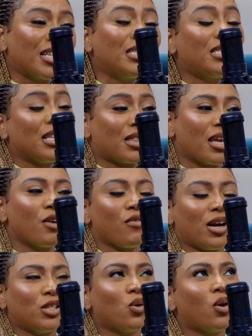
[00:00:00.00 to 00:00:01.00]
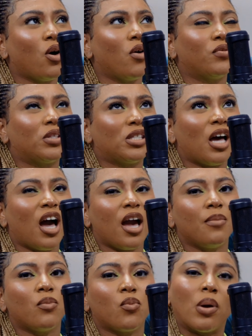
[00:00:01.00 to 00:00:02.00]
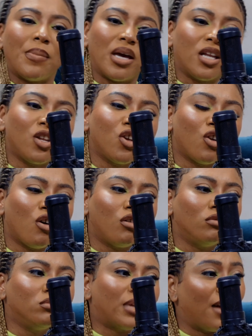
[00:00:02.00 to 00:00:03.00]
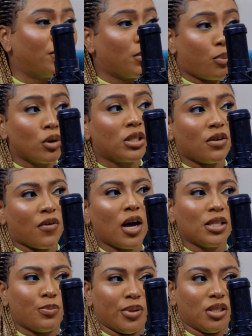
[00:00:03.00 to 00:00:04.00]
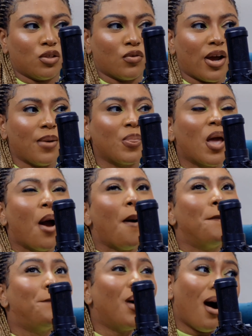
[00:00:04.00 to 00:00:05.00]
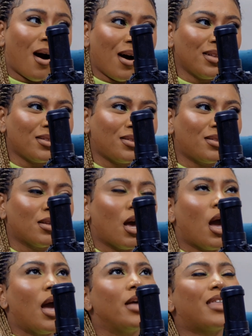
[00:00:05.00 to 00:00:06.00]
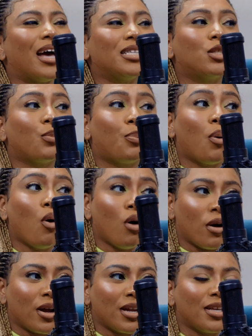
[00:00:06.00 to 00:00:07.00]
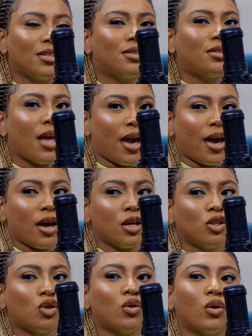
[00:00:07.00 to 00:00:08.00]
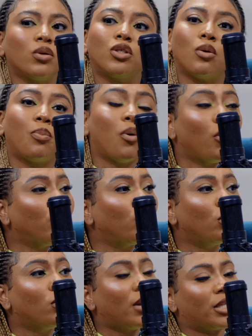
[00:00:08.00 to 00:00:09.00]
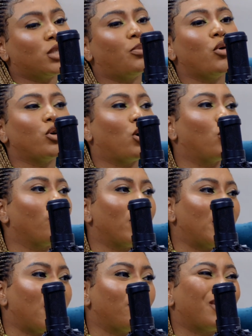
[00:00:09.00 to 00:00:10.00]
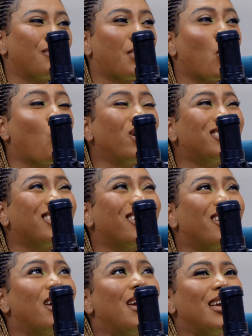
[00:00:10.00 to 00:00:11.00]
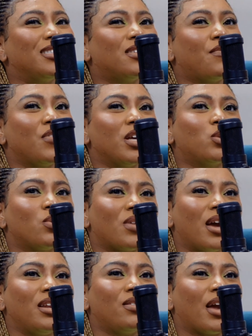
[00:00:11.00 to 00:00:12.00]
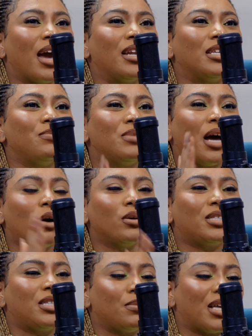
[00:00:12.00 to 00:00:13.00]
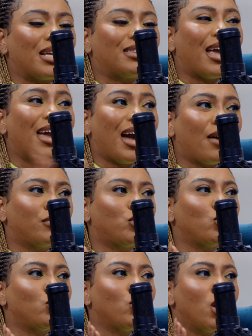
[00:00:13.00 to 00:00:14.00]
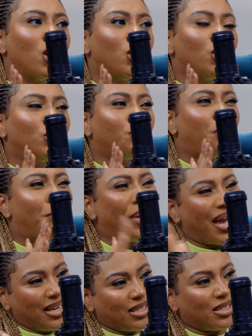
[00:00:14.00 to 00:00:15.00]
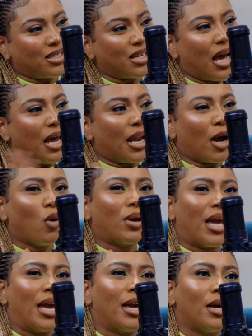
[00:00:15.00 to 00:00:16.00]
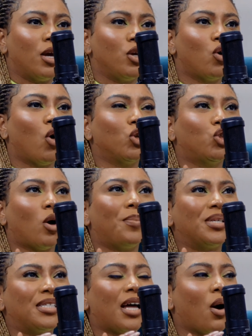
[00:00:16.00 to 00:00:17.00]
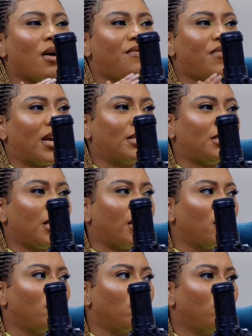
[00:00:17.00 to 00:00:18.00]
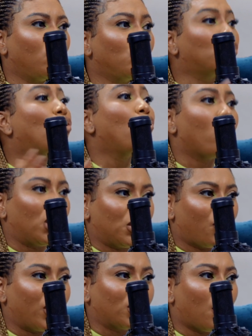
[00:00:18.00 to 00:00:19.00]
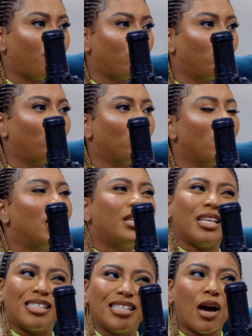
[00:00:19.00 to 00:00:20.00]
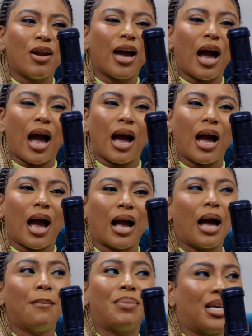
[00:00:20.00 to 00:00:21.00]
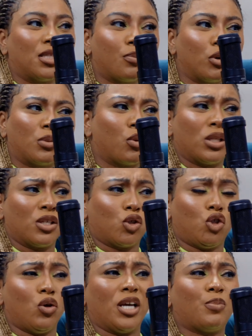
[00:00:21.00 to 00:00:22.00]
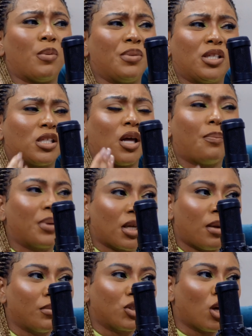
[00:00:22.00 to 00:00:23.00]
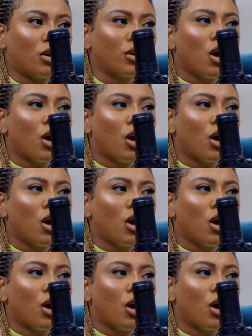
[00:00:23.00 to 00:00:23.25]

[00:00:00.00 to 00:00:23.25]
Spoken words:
this is the thing, right? So a lot of time, women, you know, they have supportive husbands, right? But that support is there. So they'll support you, like support your career and everything. But once it interferes with anything and now it seems like they have to bend, like, okay, your job is now affecting school runs, for example. It's now like, I can't be as supportive because do you expect me to start picking up the child?